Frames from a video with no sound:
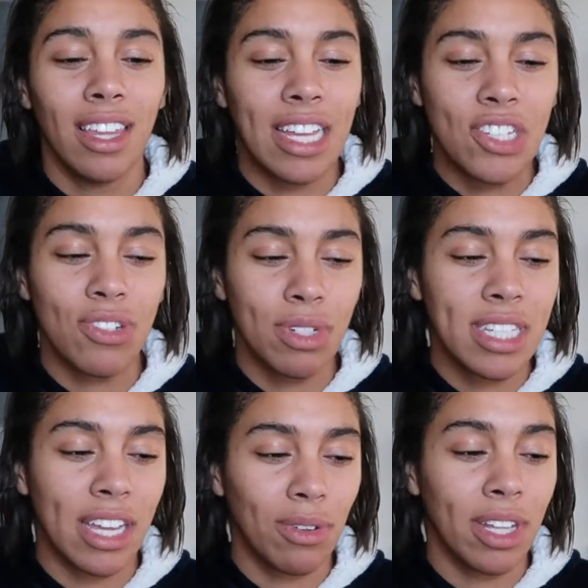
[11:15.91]
they just
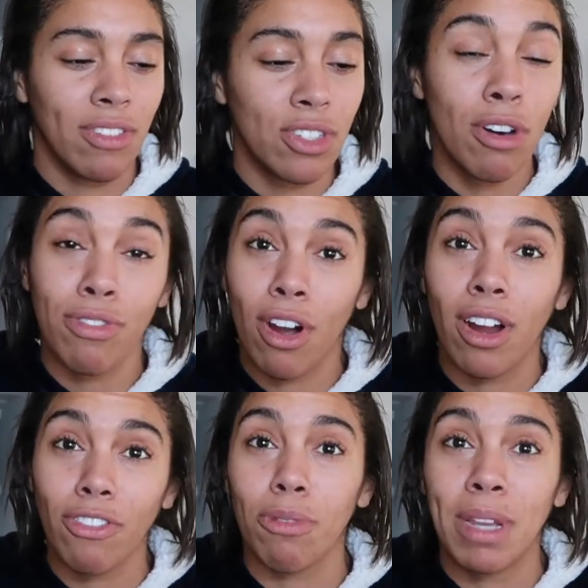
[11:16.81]
really so
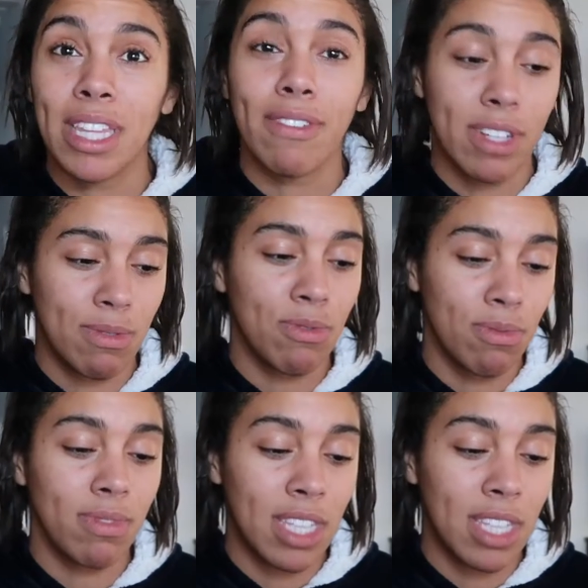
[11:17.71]
far for me, they've